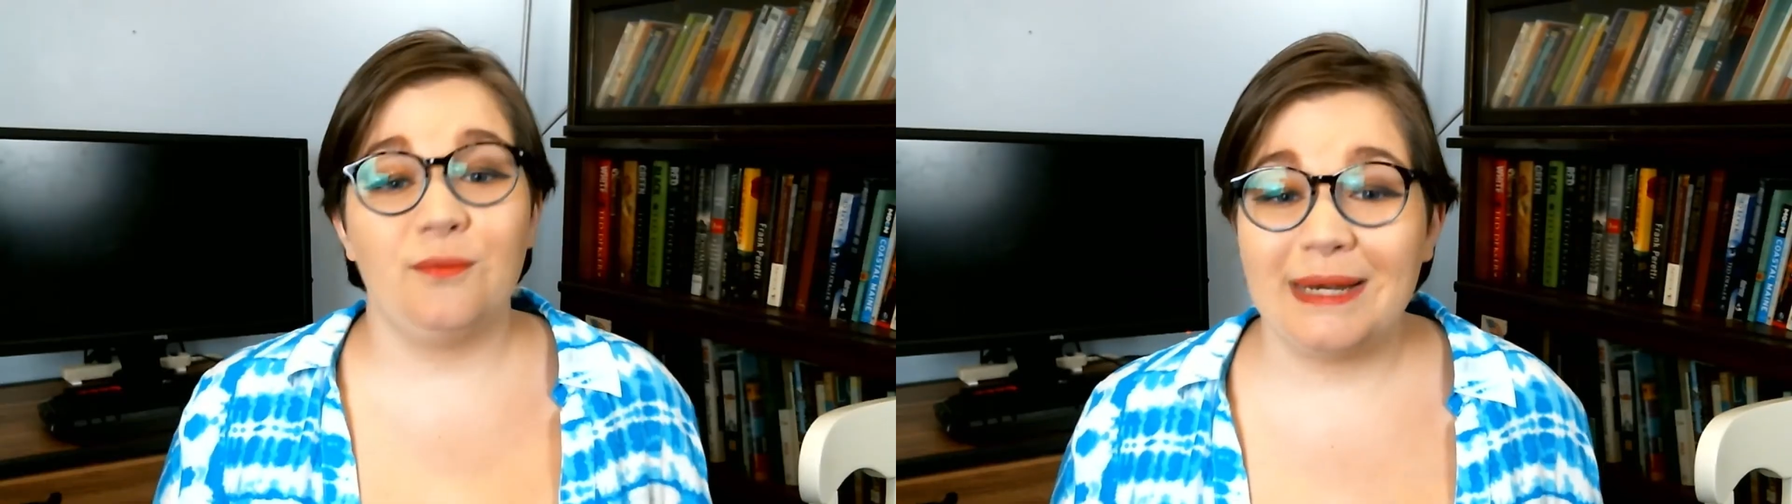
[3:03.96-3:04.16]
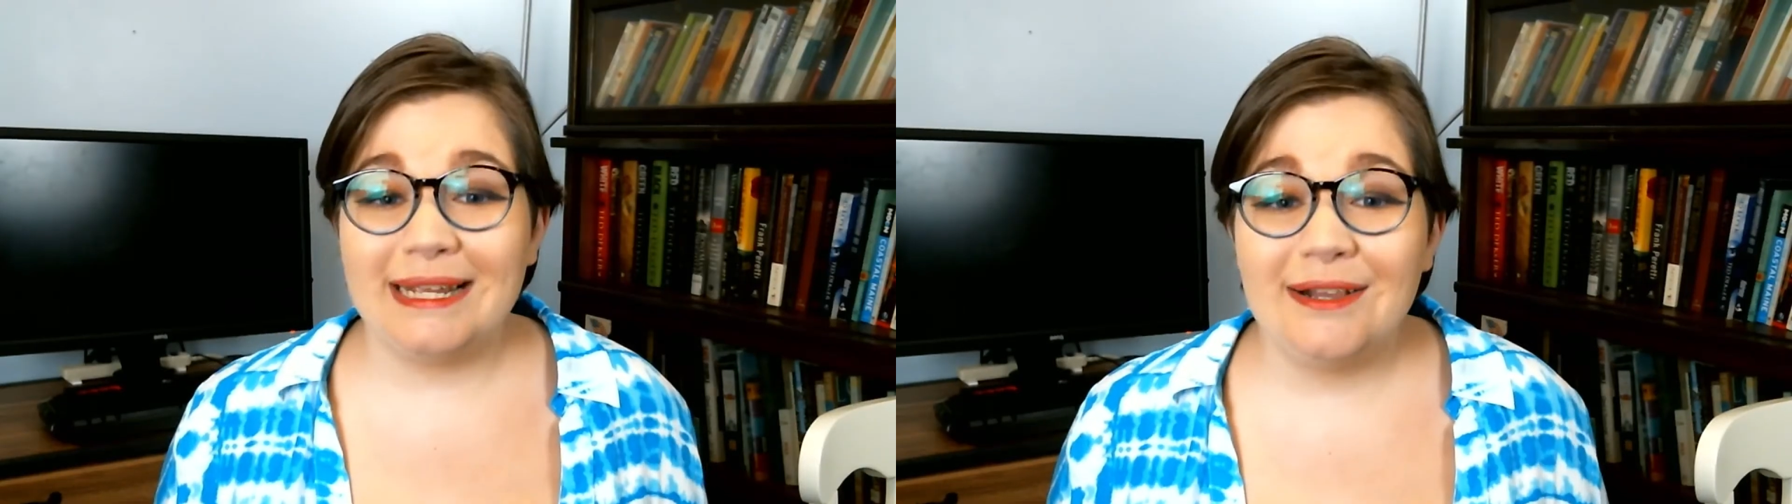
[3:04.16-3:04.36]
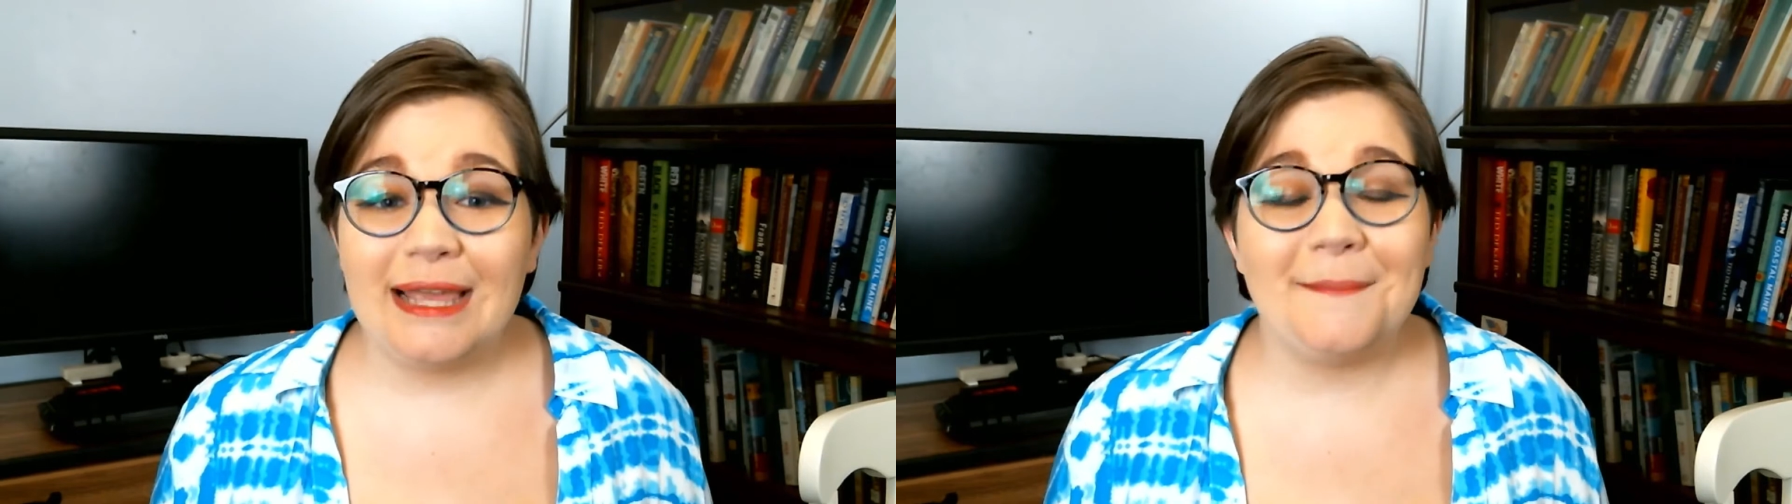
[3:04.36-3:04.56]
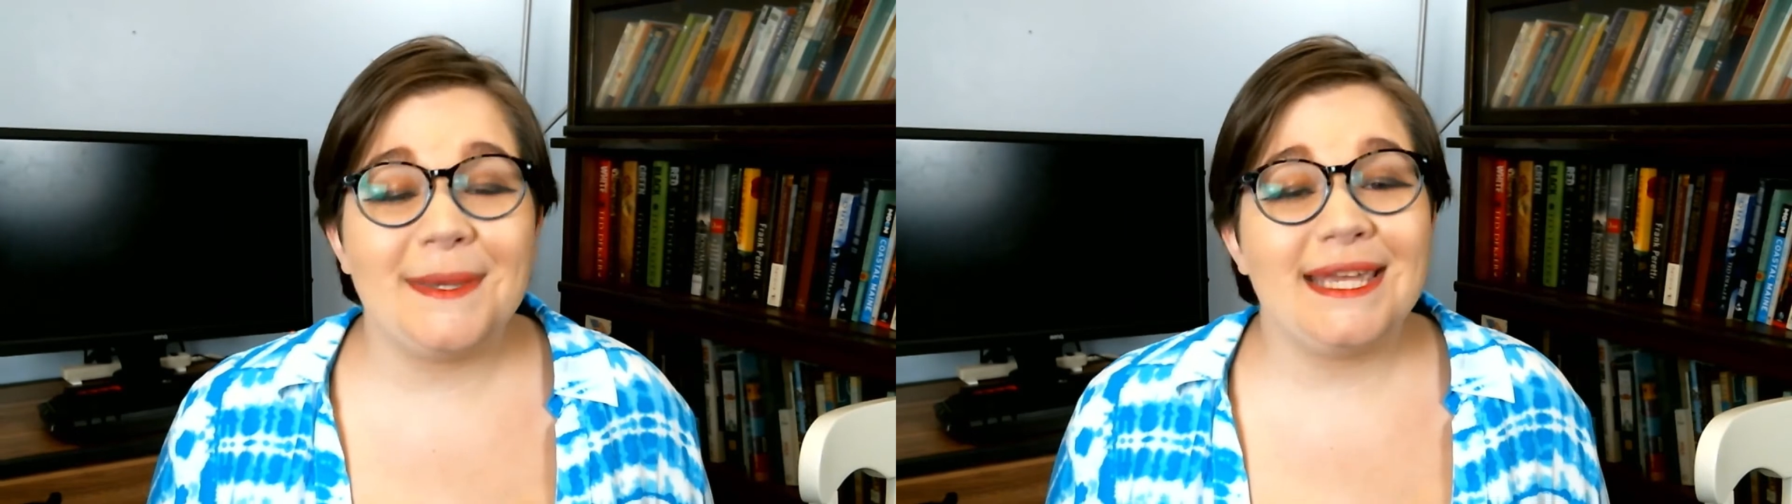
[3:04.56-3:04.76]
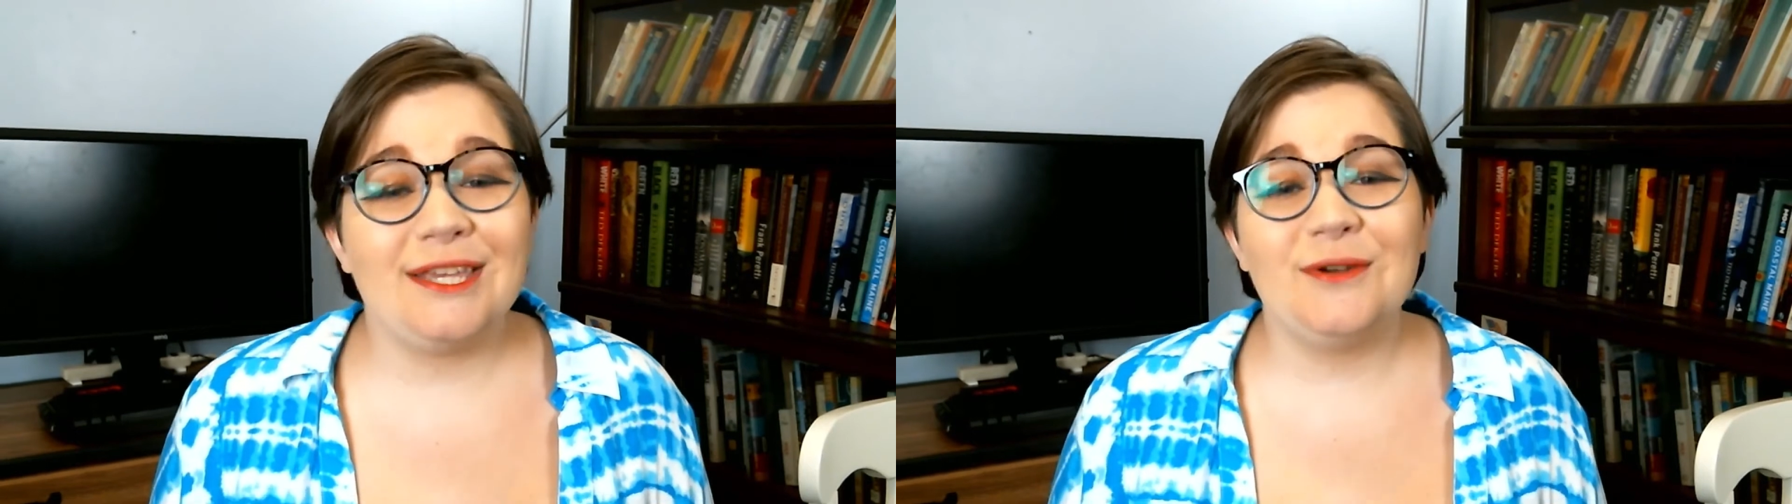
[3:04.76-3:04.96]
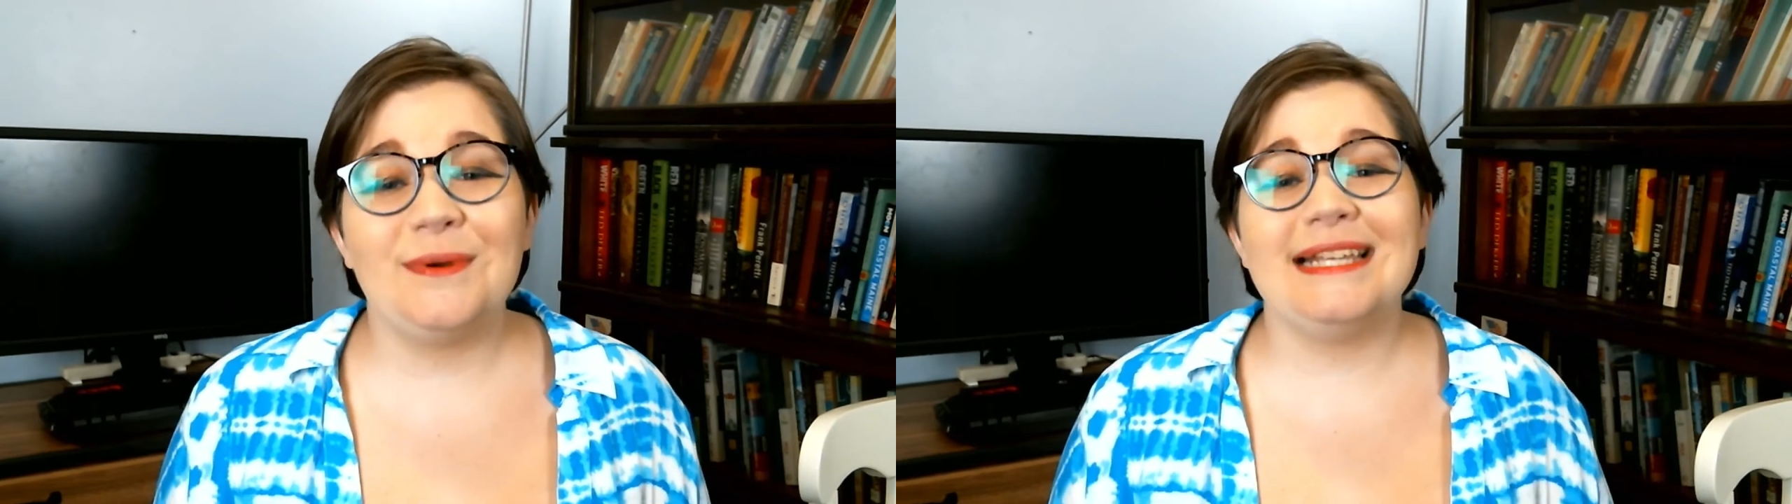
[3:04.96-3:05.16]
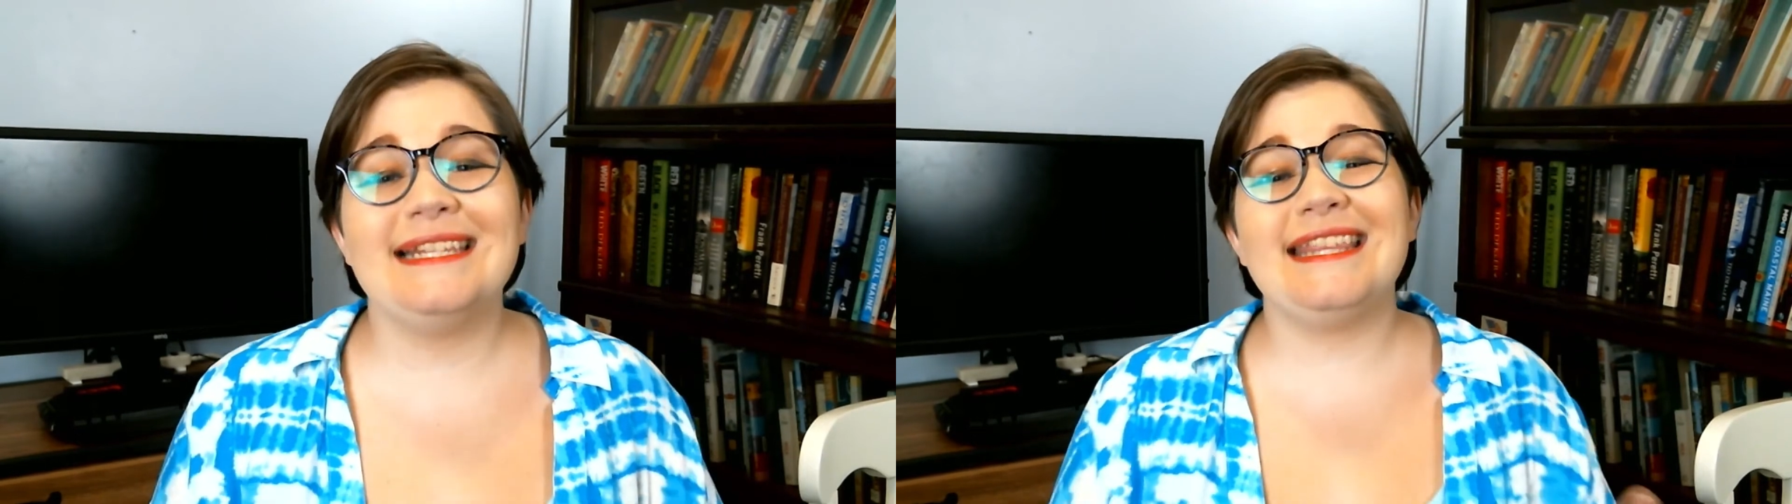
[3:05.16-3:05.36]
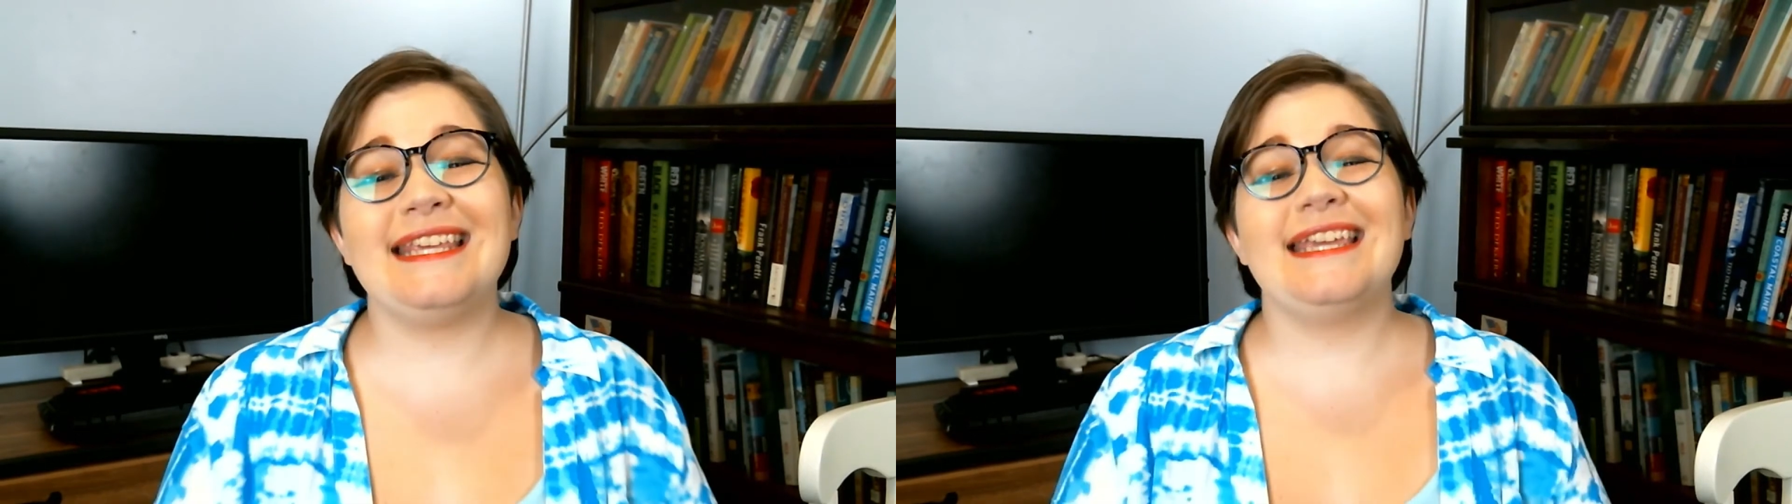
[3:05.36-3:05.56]
real and being you
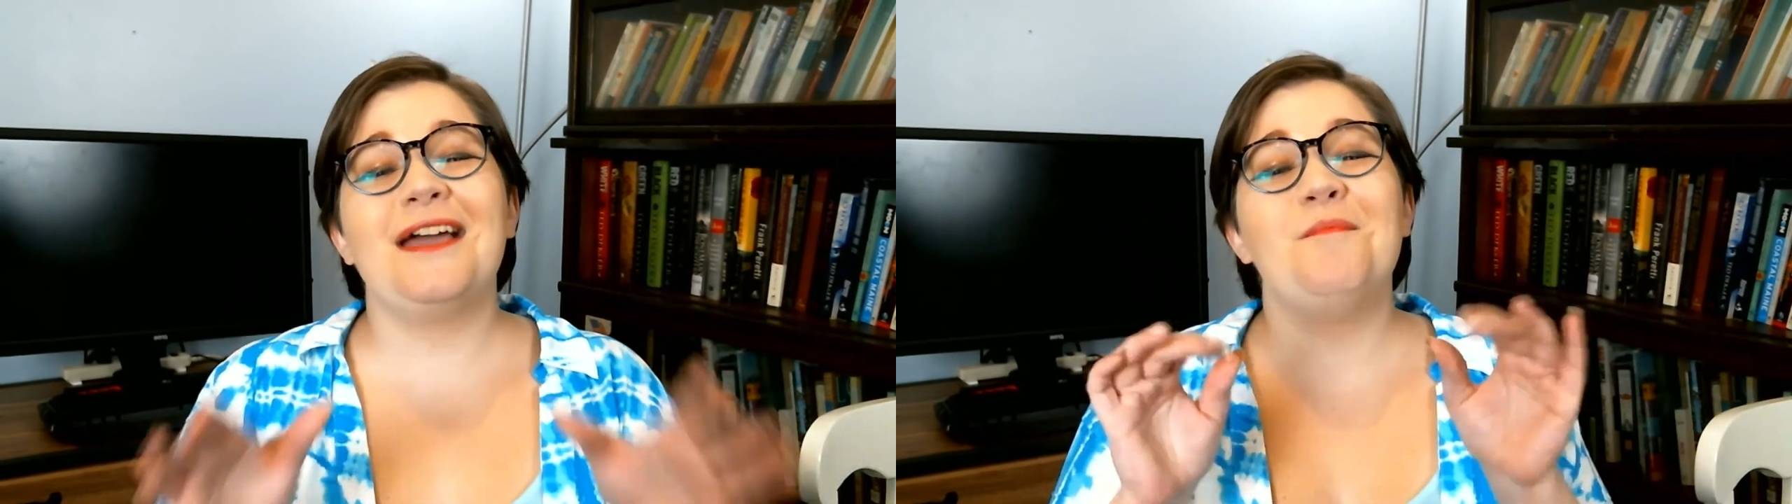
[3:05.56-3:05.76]
is the